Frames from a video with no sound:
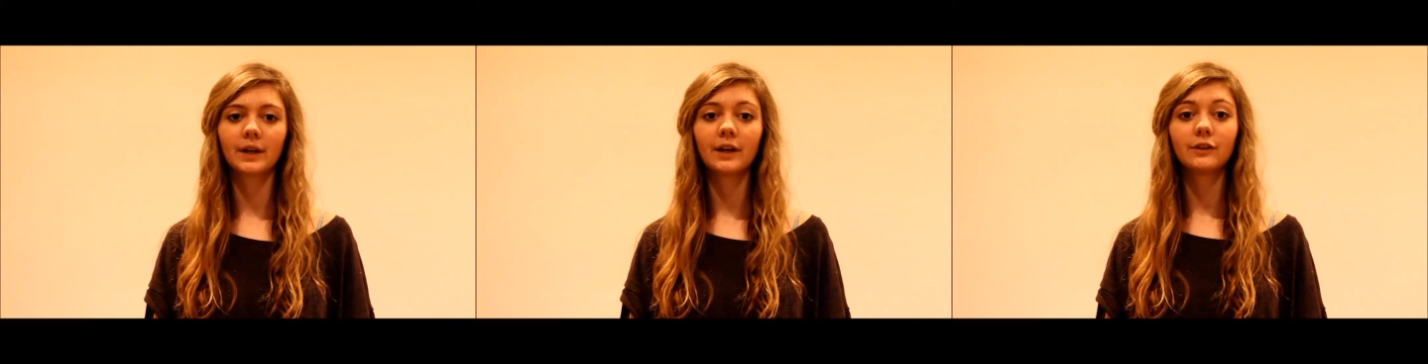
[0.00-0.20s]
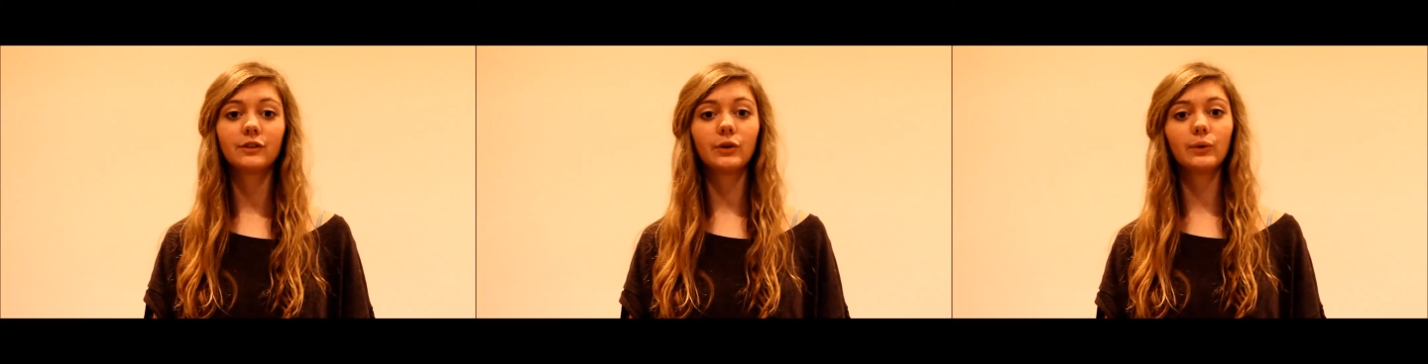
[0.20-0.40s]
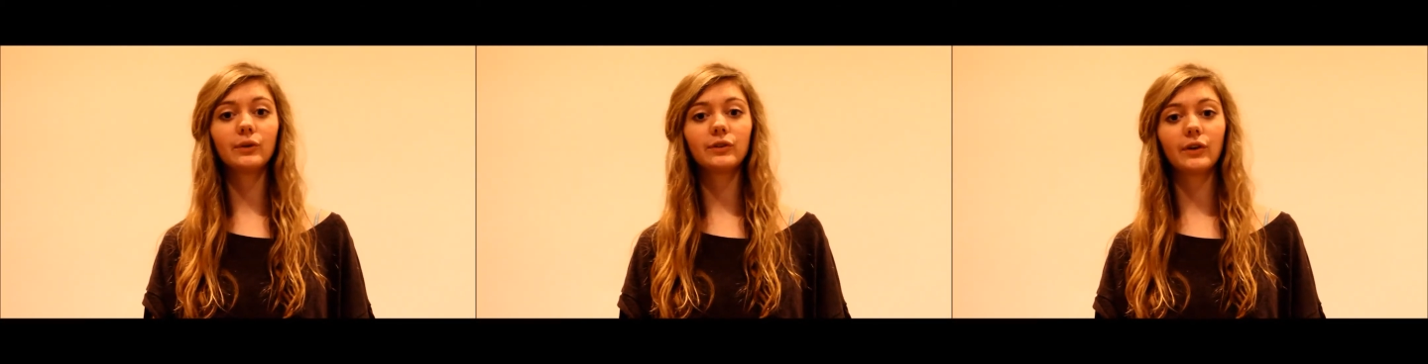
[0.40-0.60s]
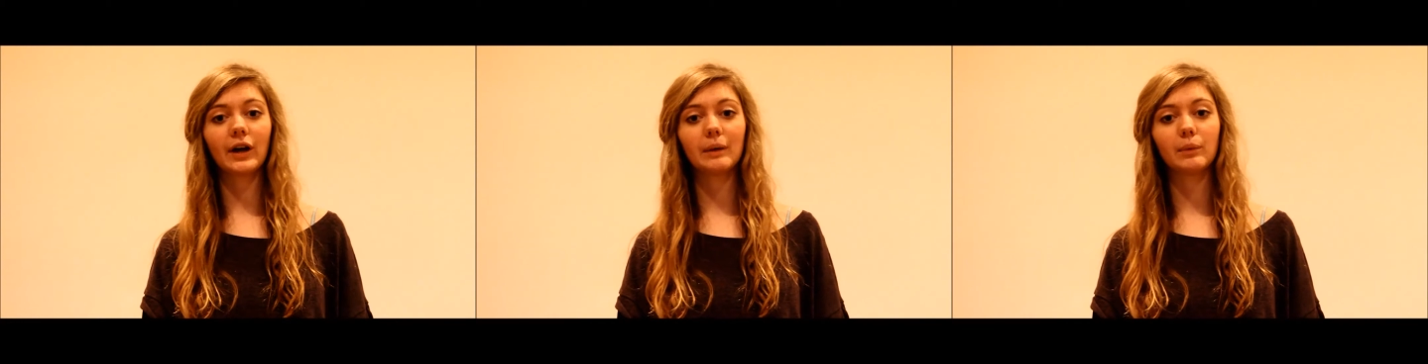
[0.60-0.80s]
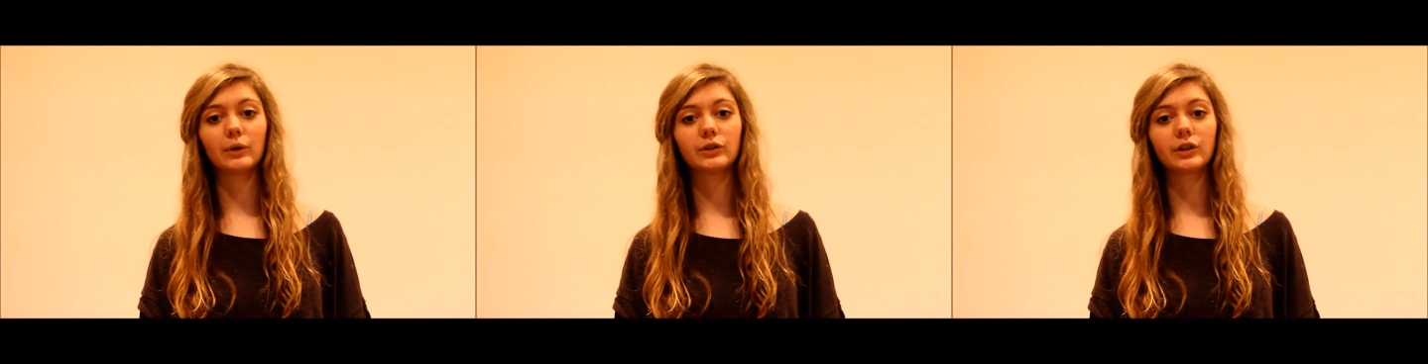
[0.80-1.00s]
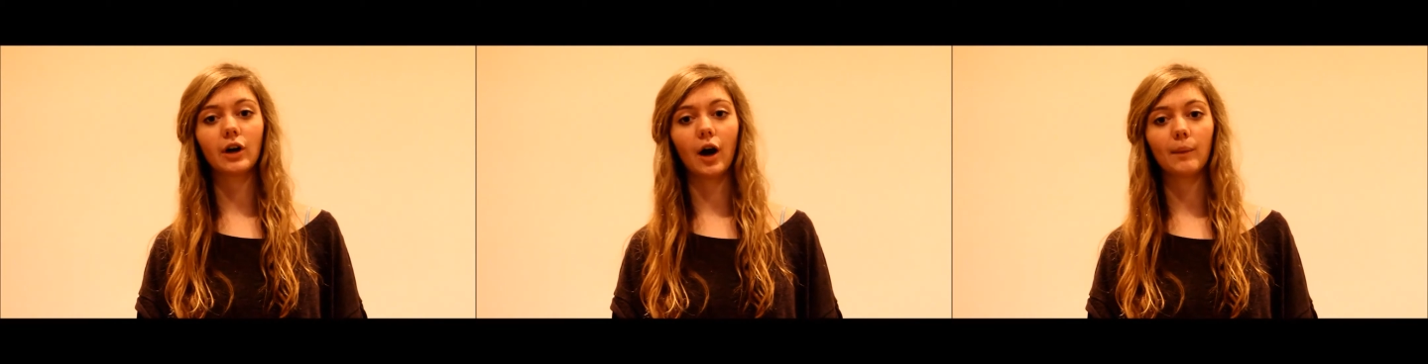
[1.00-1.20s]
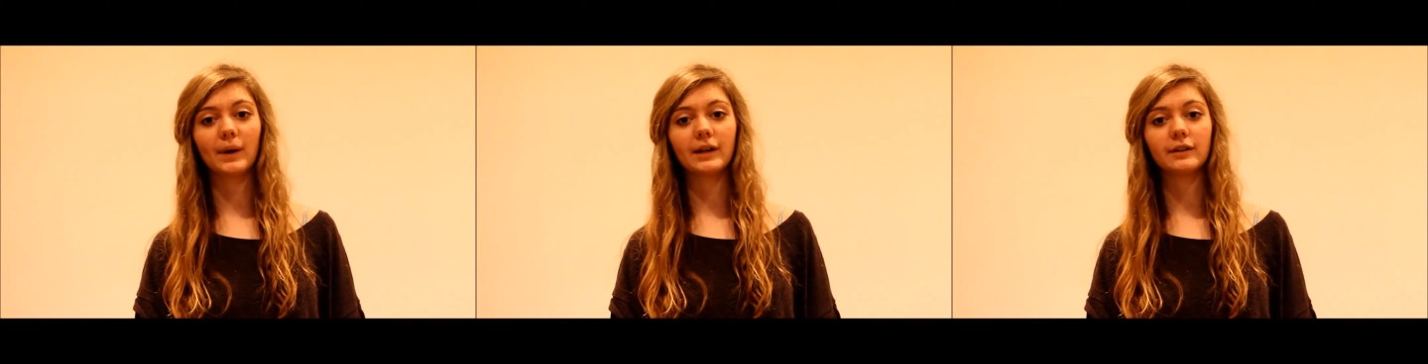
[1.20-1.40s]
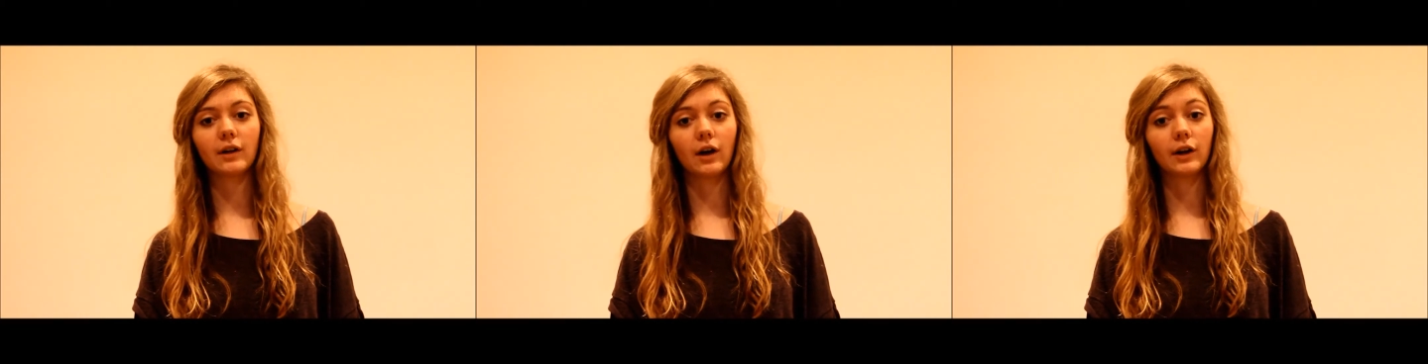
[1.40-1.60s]
Students are able to
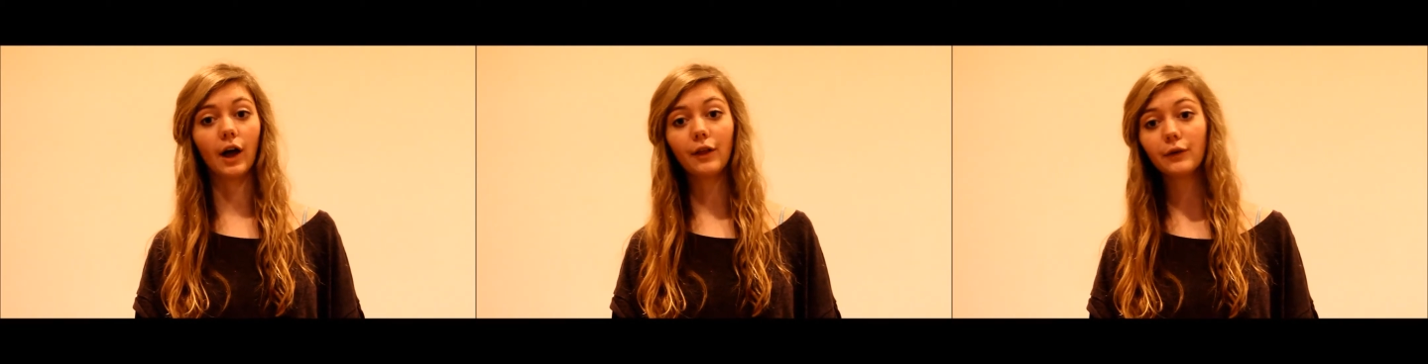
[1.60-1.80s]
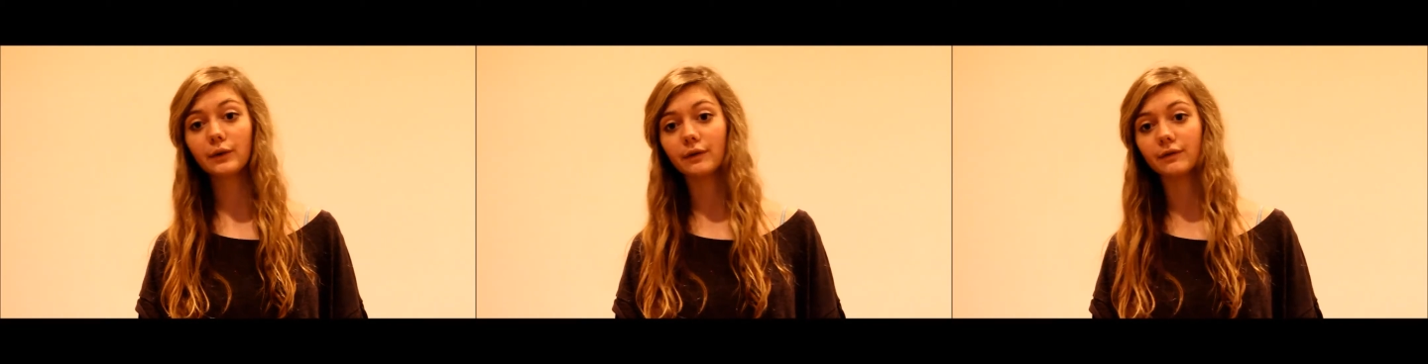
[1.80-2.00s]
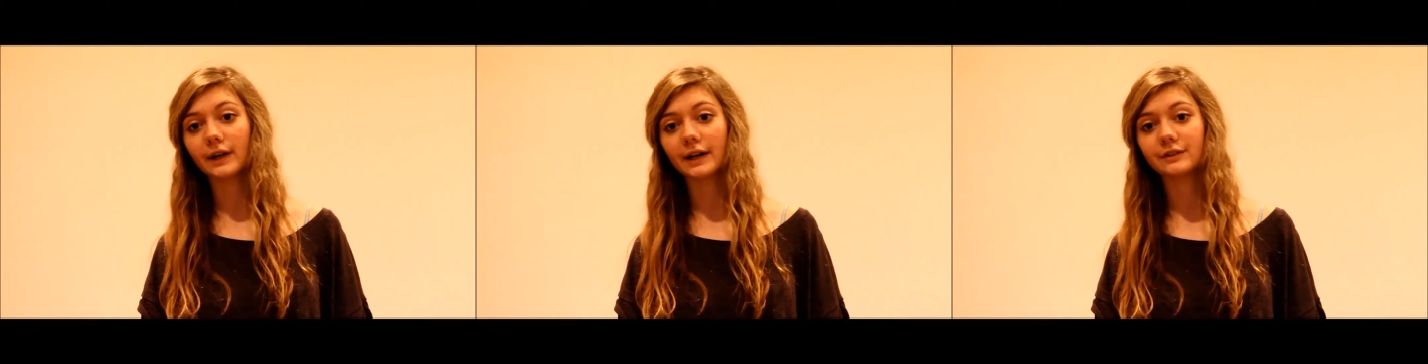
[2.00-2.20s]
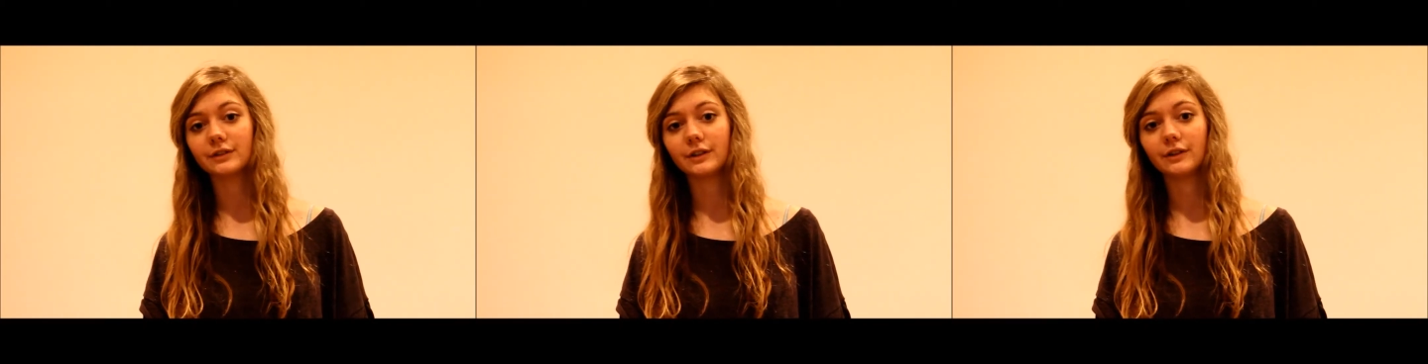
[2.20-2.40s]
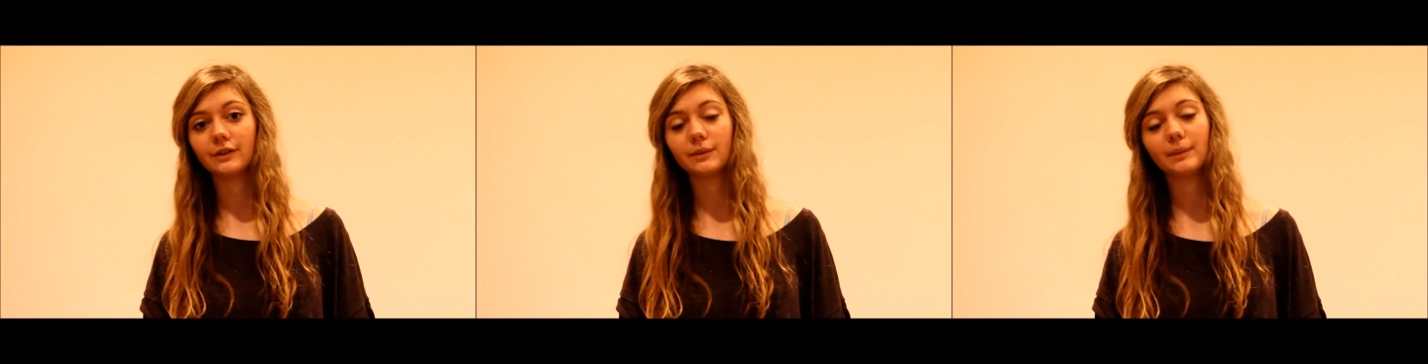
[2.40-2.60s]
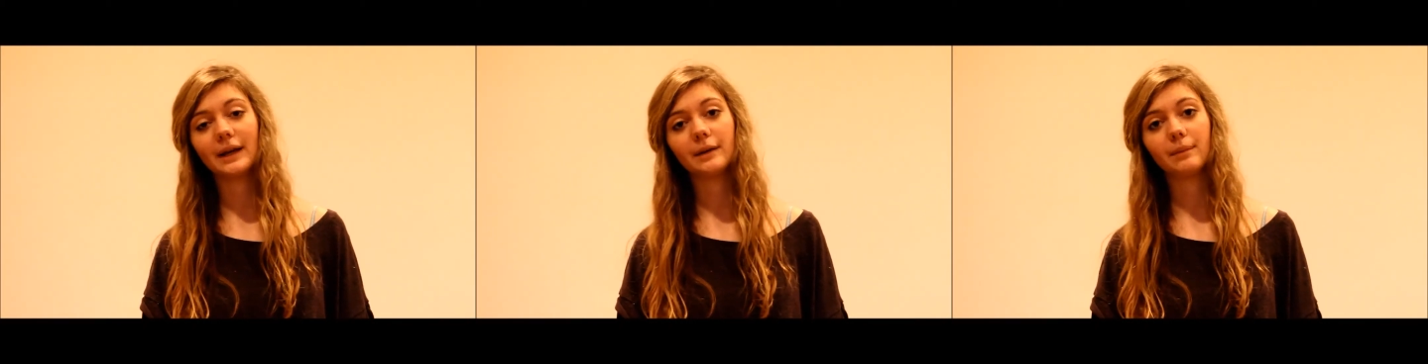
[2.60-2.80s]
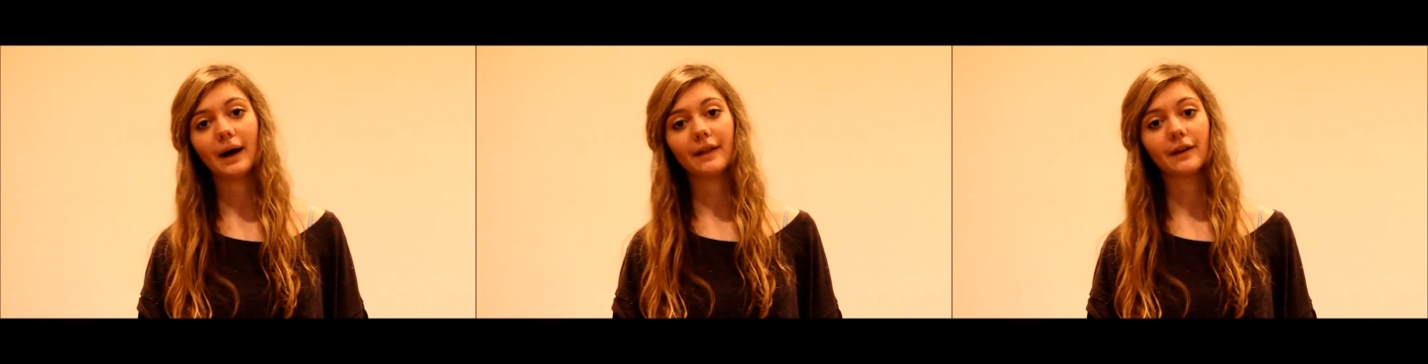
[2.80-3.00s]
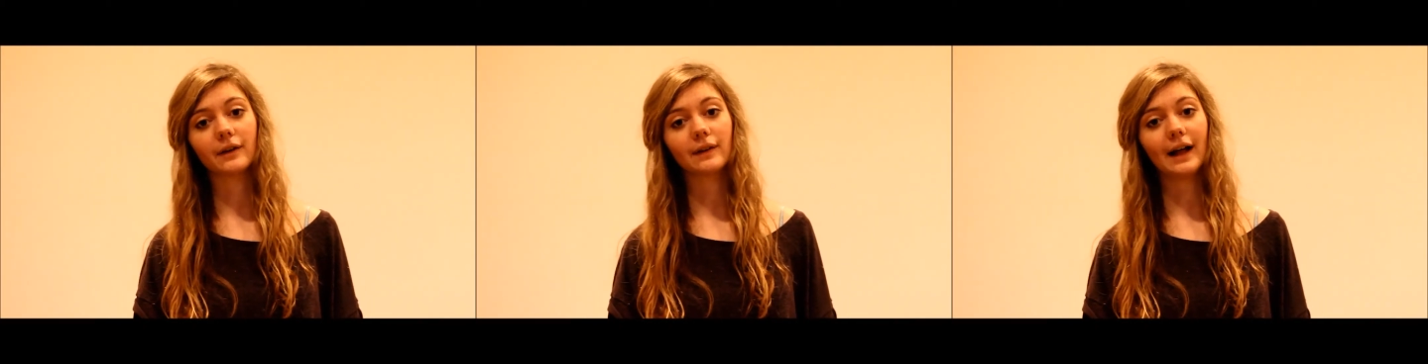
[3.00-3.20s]
comment on other reflections made by
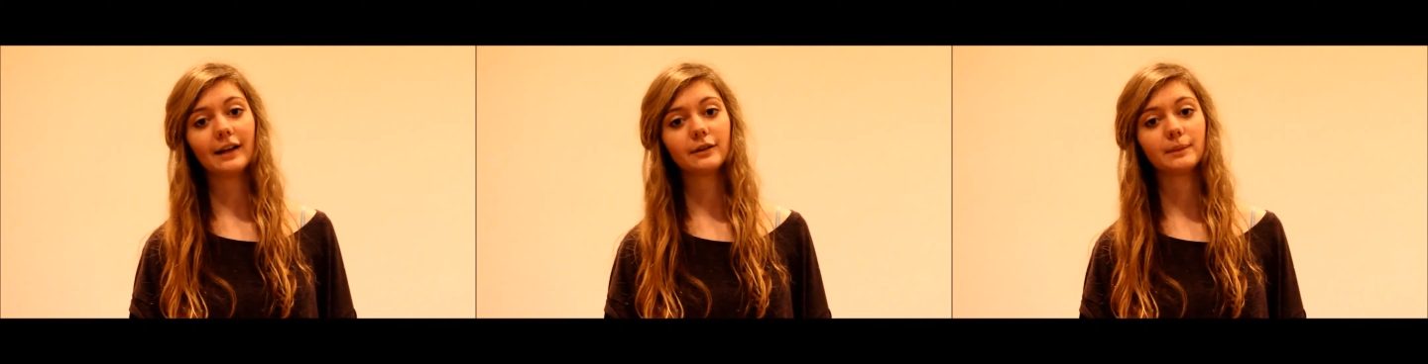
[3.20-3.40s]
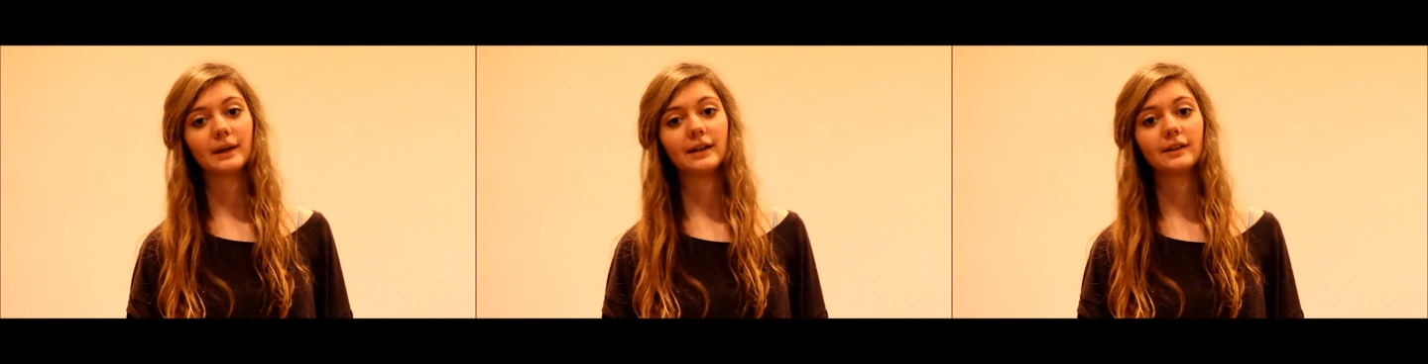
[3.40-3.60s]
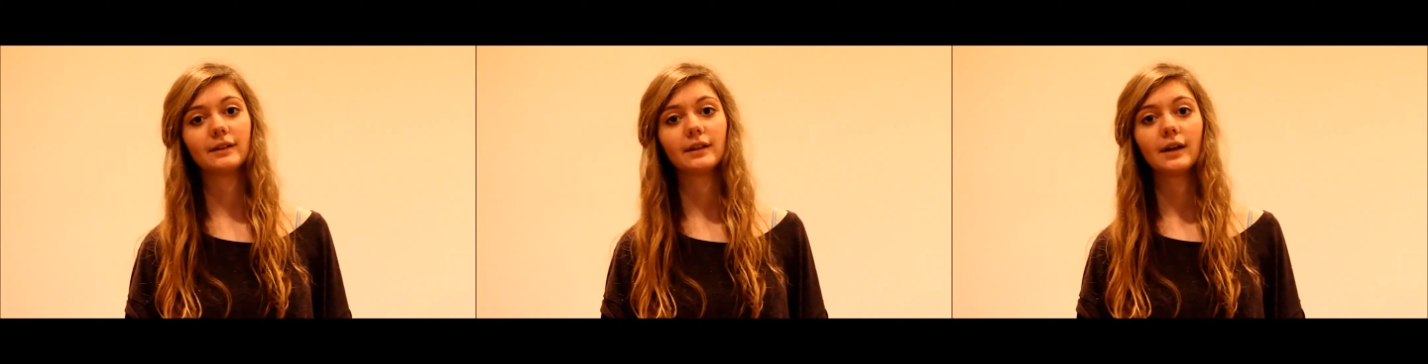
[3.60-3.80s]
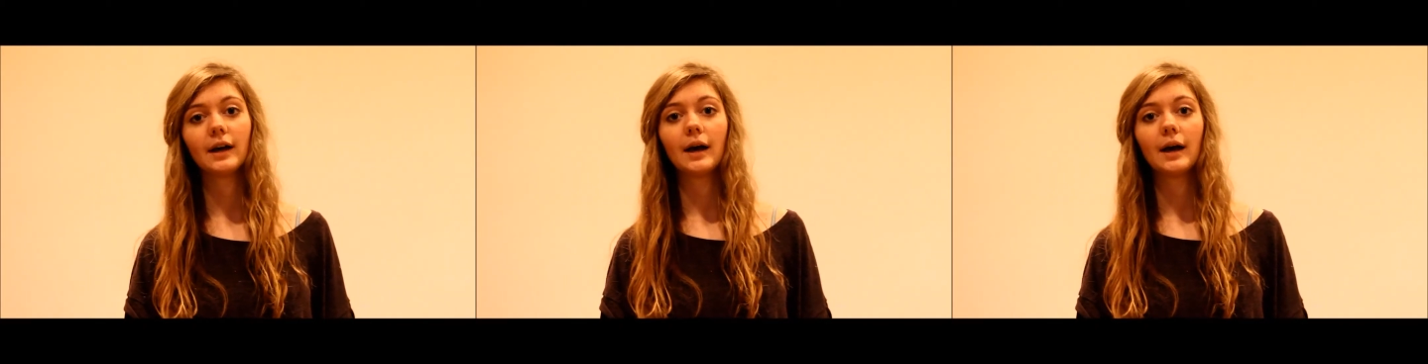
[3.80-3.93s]
their classmates